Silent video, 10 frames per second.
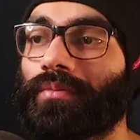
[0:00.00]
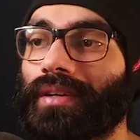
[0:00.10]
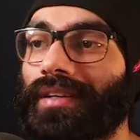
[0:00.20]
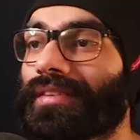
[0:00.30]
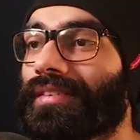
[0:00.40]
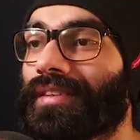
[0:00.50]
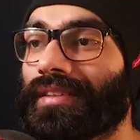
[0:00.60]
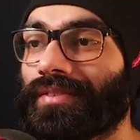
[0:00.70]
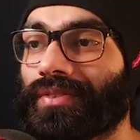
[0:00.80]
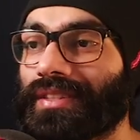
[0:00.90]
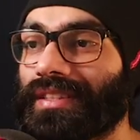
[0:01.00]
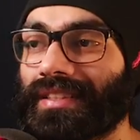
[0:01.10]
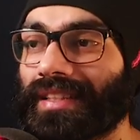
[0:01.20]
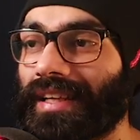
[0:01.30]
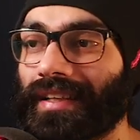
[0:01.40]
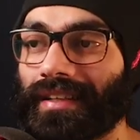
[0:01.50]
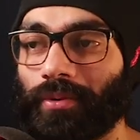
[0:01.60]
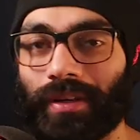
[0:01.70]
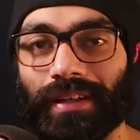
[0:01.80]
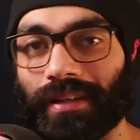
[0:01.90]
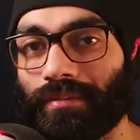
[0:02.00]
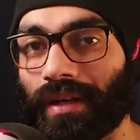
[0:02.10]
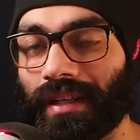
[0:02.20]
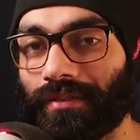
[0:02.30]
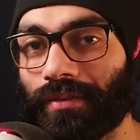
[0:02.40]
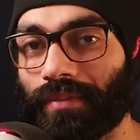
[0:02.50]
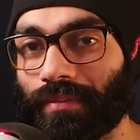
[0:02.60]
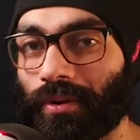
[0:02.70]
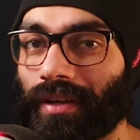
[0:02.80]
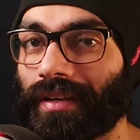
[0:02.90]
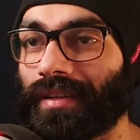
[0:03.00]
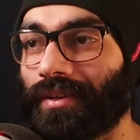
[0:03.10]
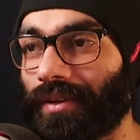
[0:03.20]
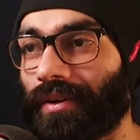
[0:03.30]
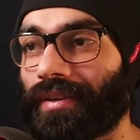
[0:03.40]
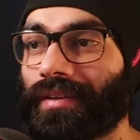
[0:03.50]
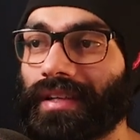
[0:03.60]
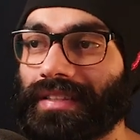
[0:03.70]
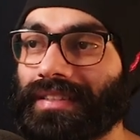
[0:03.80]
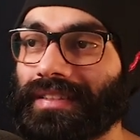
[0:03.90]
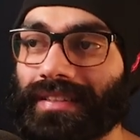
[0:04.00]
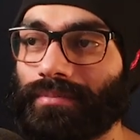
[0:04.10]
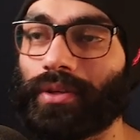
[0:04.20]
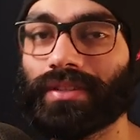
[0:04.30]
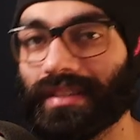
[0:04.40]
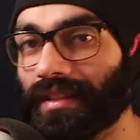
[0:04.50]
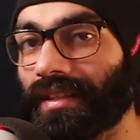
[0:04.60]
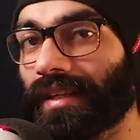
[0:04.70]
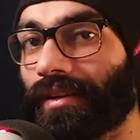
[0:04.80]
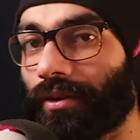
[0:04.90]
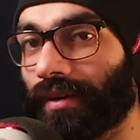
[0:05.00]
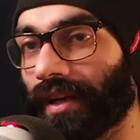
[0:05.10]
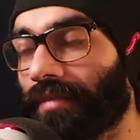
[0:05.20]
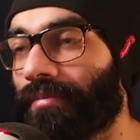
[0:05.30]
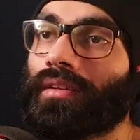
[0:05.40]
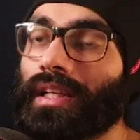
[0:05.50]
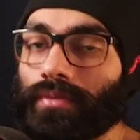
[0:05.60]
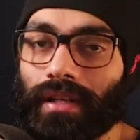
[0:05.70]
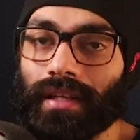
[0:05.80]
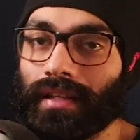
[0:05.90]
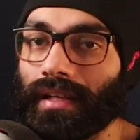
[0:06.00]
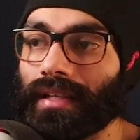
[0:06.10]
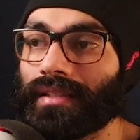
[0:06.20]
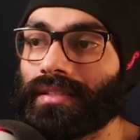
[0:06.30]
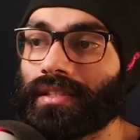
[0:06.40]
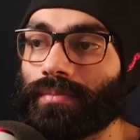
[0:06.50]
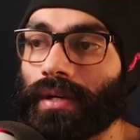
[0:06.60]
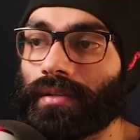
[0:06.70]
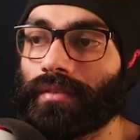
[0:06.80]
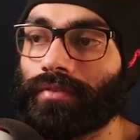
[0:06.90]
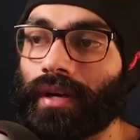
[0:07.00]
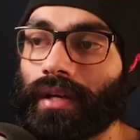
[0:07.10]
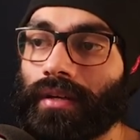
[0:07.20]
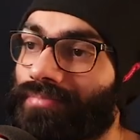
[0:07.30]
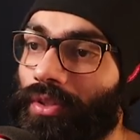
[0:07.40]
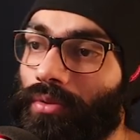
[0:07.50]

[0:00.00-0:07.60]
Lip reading: But if it's just like putting in money from my pocket and not, it's because it's going to take a long time. That's when I realized it's just better if I